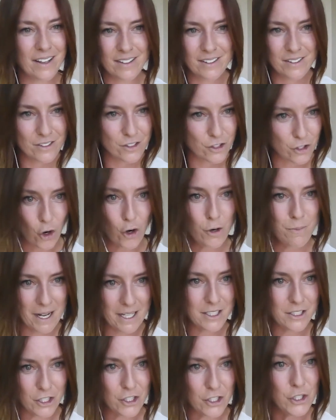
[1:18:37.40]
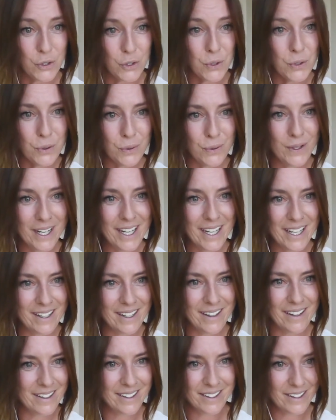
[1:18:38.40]
so much to do.
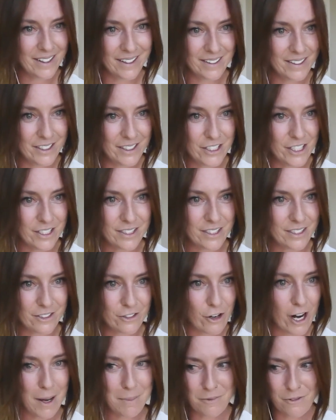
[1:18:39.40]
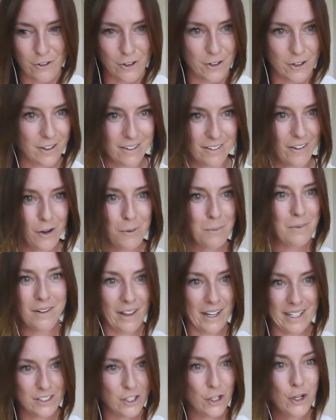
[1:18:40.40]
You're just strapped for
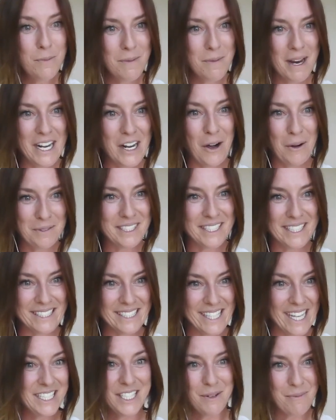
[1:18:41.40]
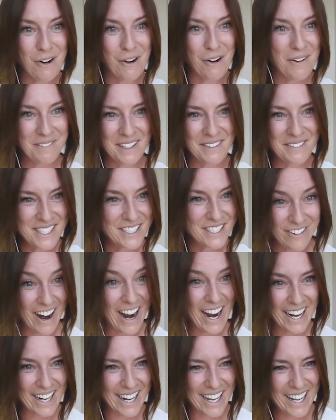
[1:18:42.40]
too many options. That's your problem. It's great.